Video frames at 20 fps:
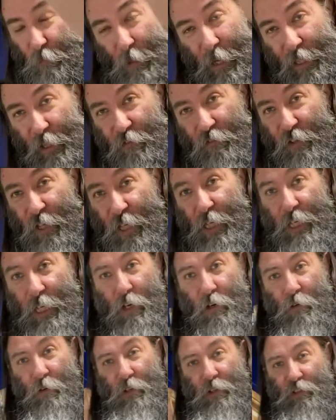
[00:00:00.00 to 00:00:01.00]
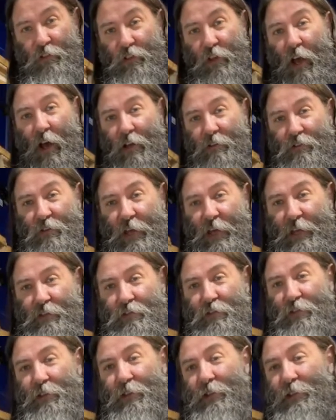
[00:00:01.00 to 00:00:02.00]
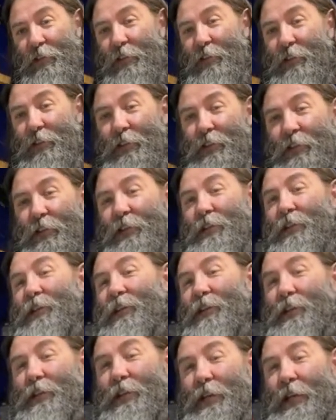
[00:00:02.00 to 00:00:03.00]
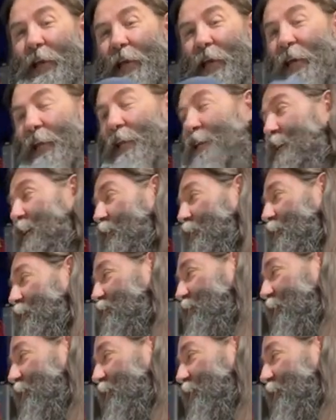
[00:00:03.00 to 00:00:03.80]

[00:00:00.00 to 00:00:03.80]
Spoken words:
make a video. It's content. And, you know, as